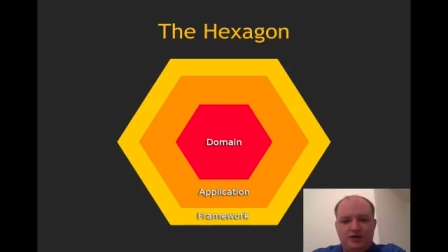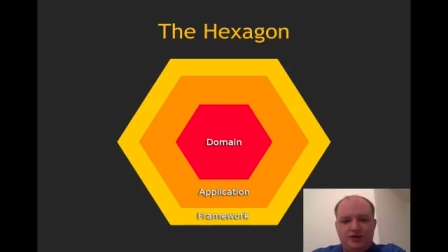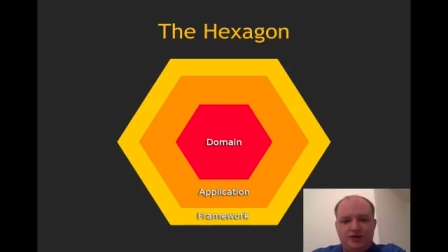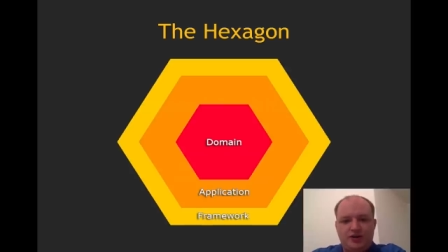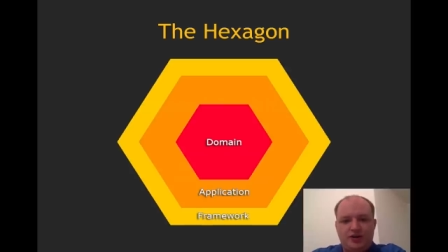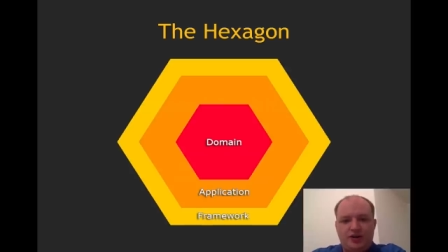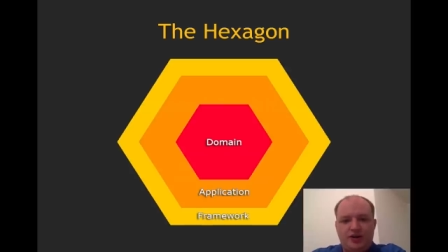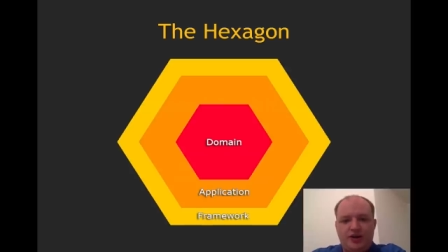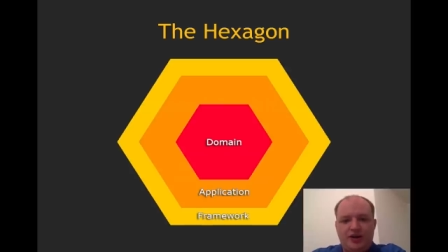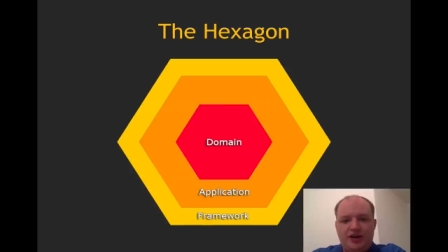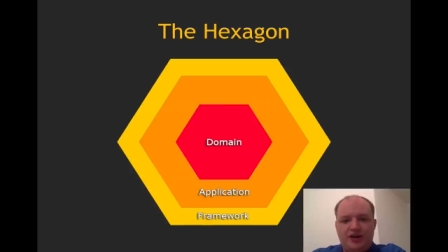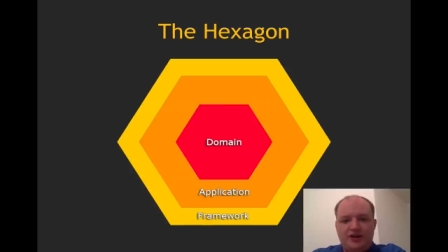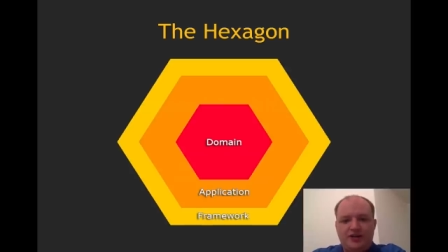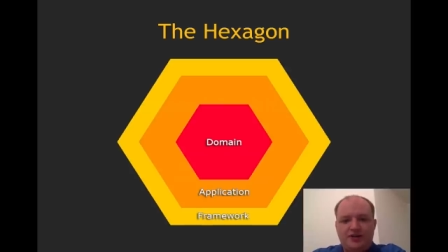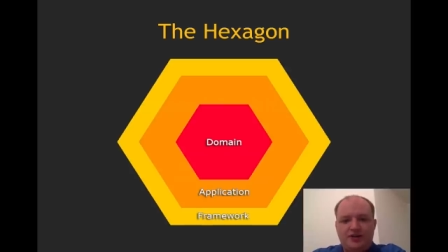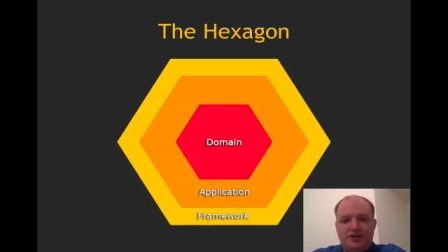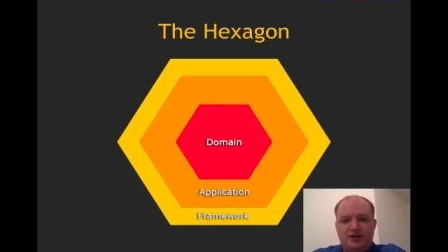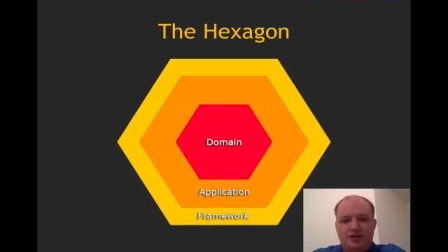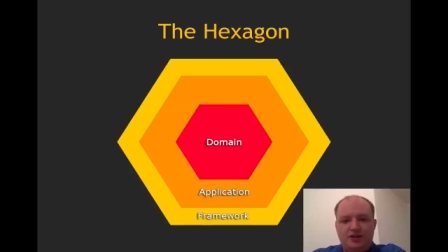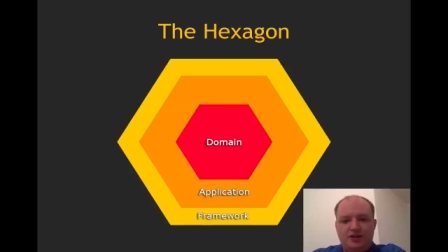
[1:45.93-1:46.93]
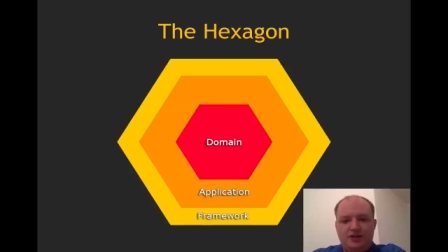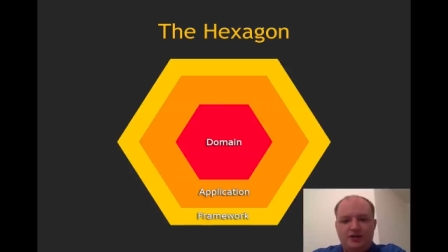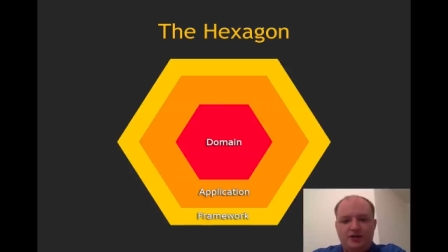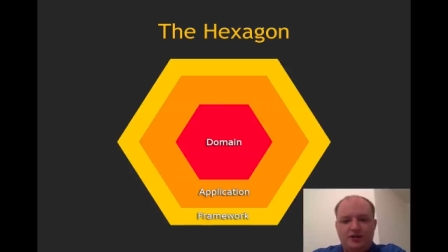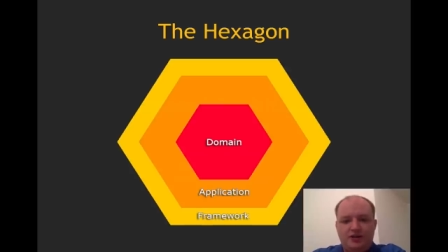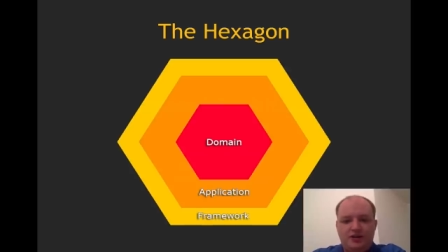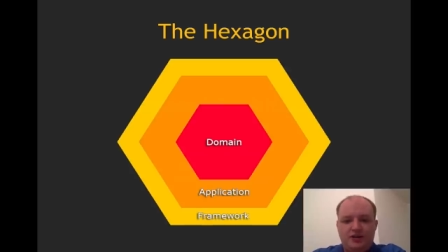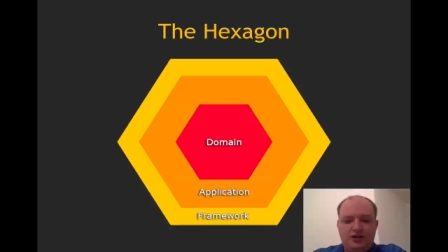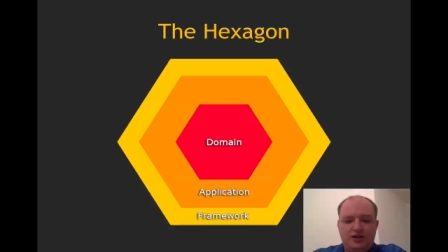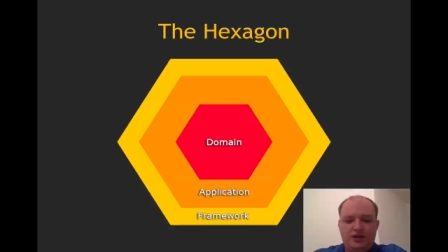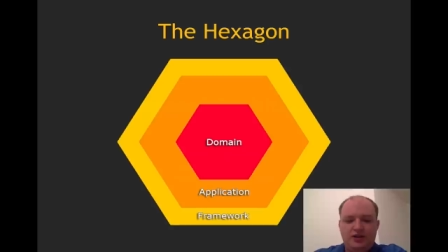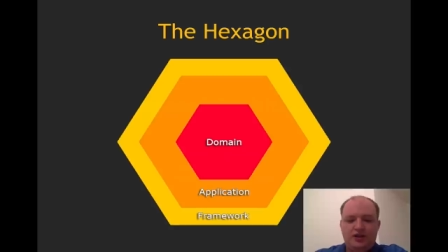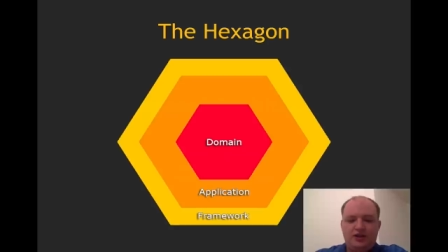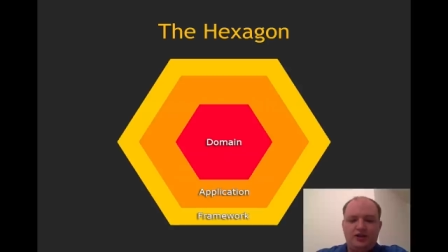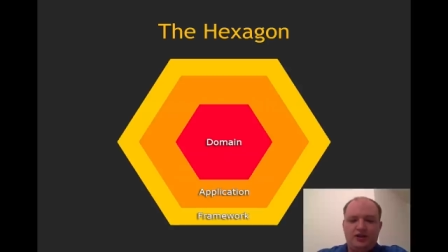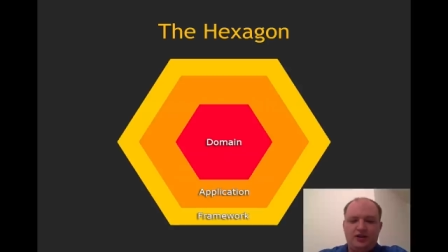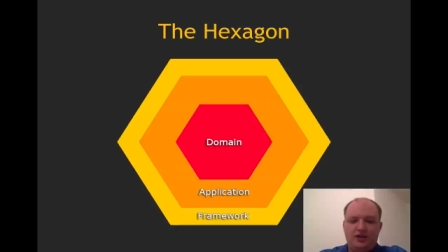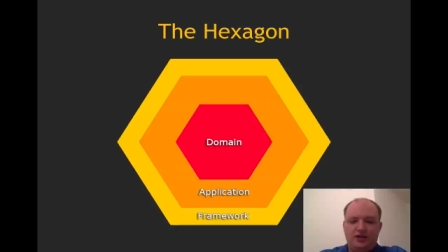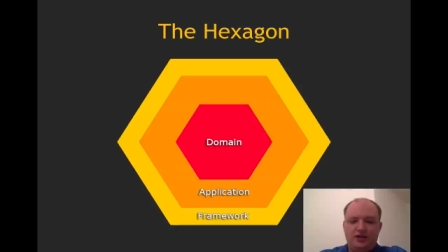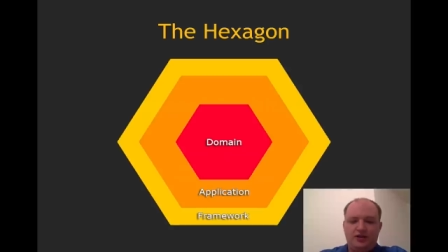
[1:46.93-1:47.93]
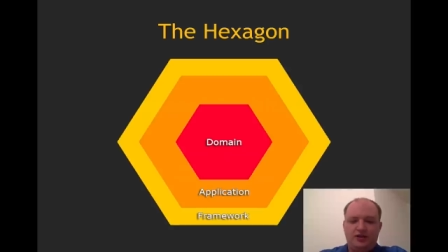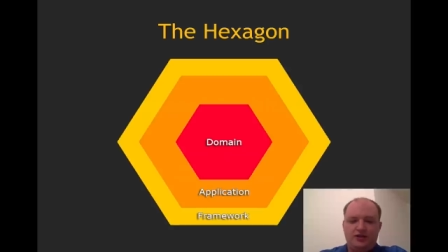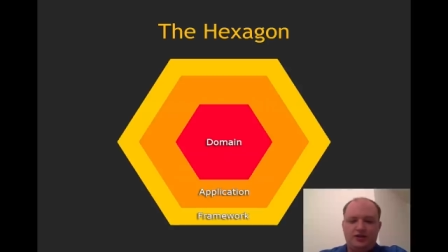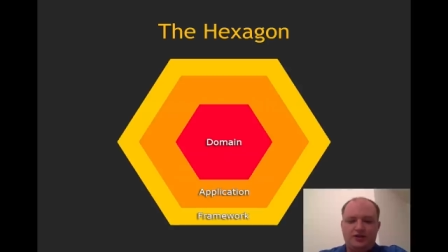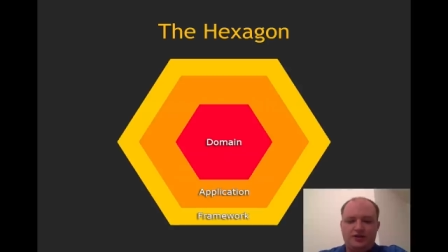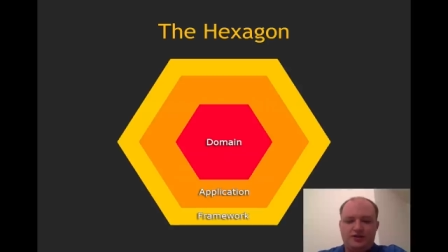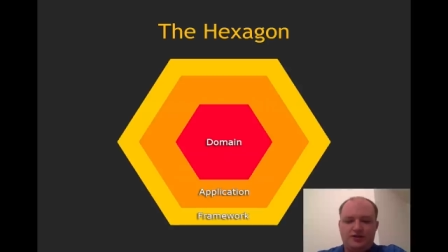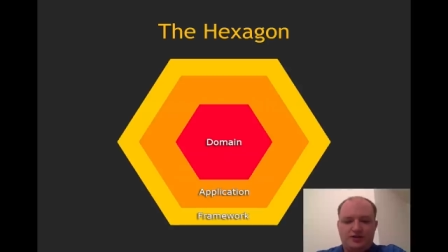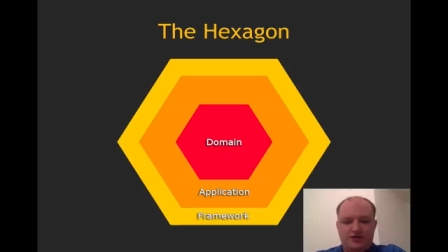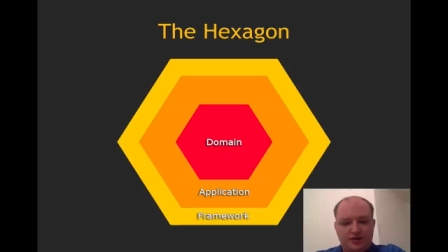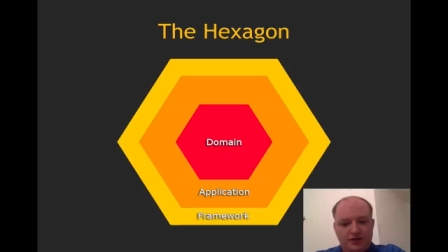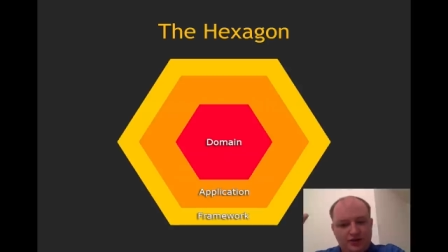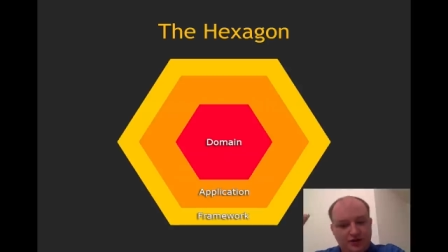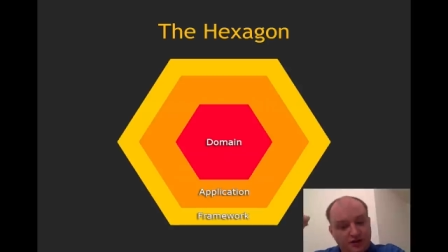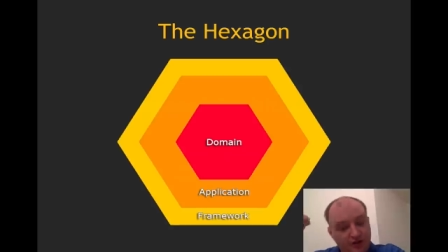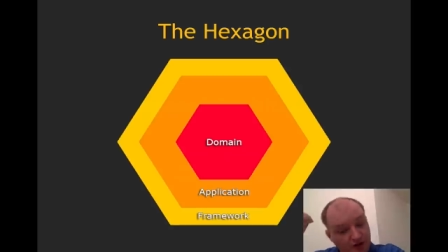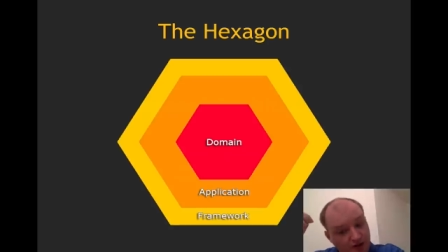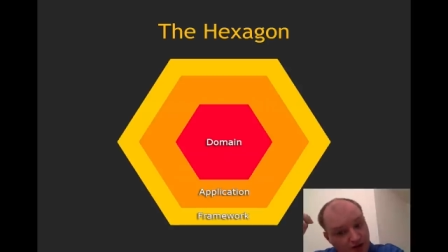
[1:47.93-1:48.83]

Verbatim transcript: So the hexagon is